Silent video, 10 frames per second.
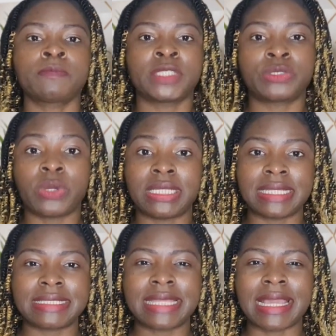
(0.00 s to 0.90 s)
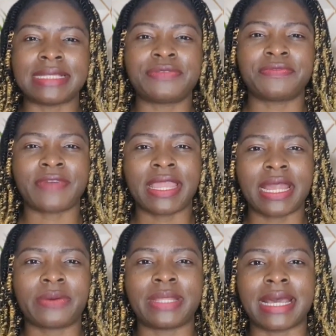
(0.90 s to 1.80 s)
So in this case, you find
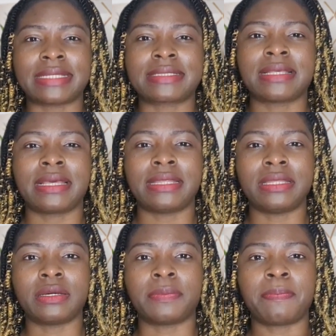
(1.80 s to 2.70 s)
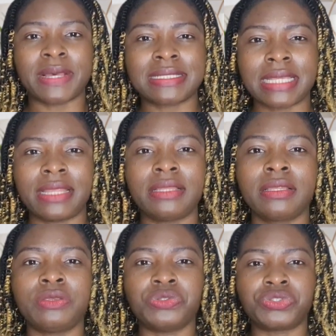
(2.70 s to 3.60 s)
out that the person
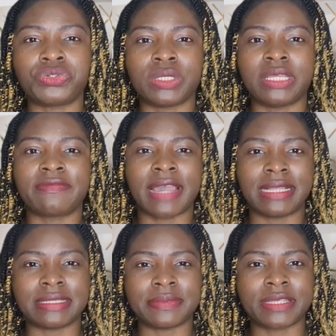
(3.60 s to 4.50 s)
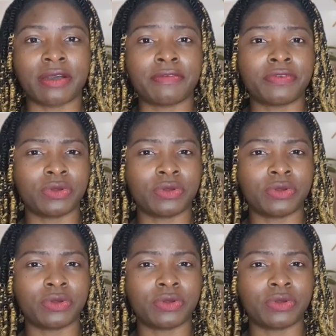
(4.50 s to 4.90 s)
usually finds himself